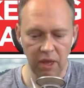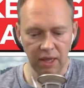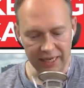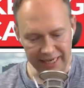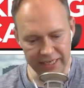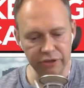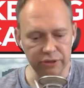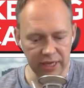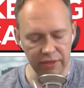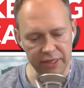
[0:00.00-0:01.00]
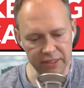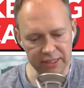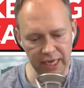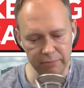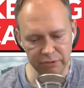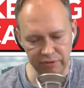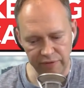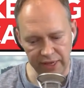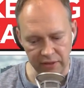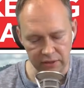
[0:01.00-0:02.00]
leaders at these types of
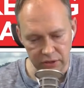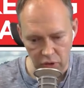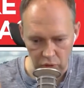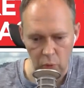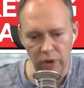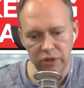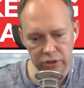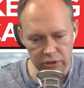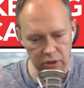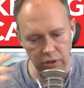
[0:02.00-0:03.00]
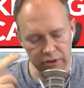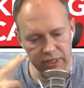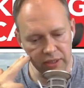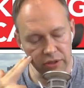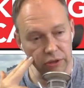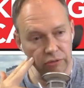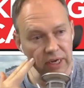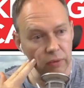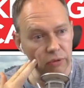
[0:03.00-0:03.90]
events on which content to write.